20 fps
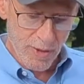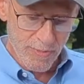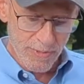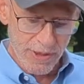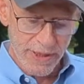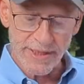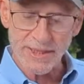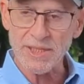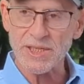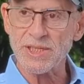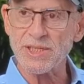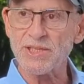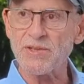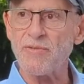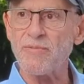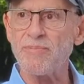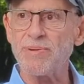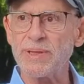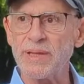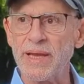and in their
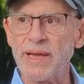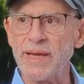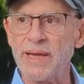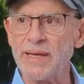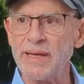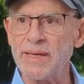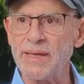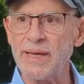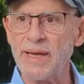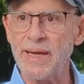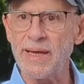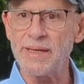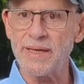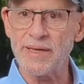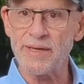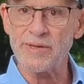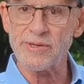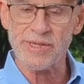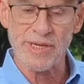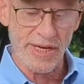places of play
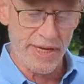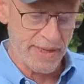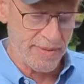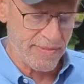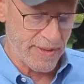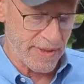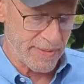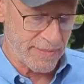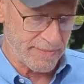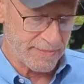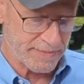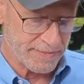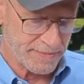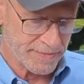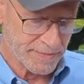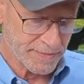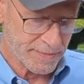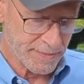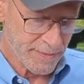and entertainment.